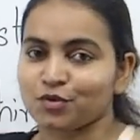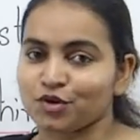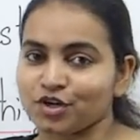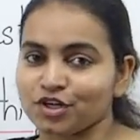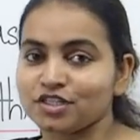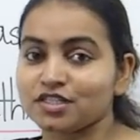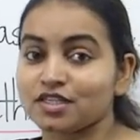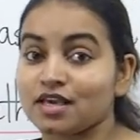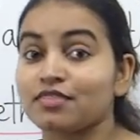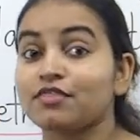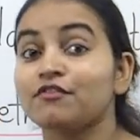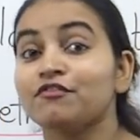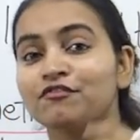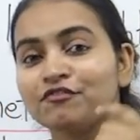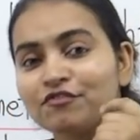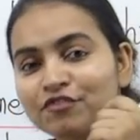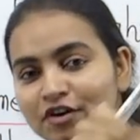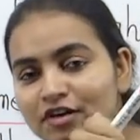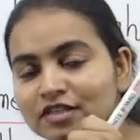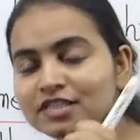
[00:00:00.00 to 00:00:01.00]
word, the
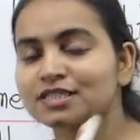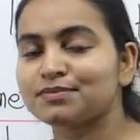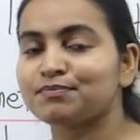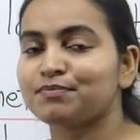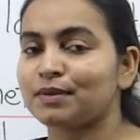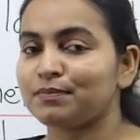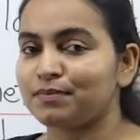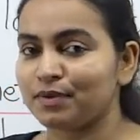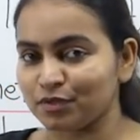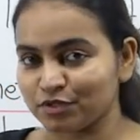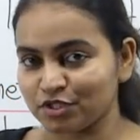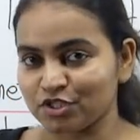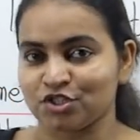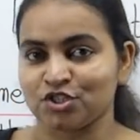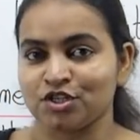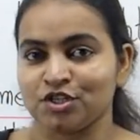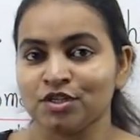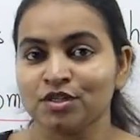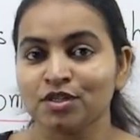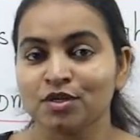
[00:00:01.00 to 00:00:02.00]
first
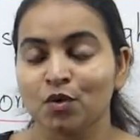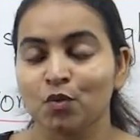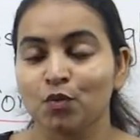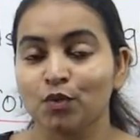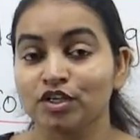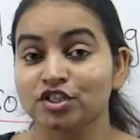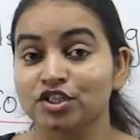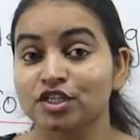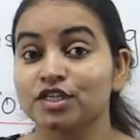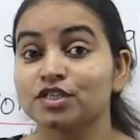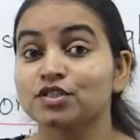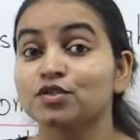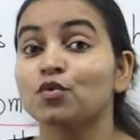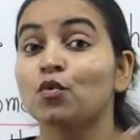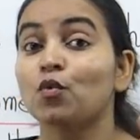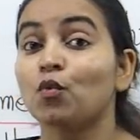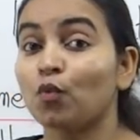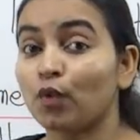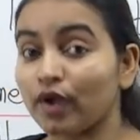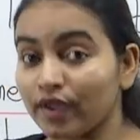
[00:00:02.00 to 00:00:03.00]
preposition, which is
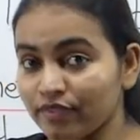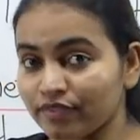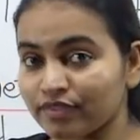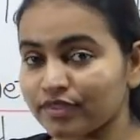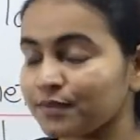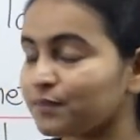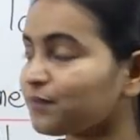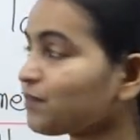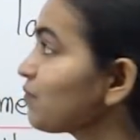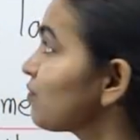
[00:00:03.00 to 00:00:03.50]
with.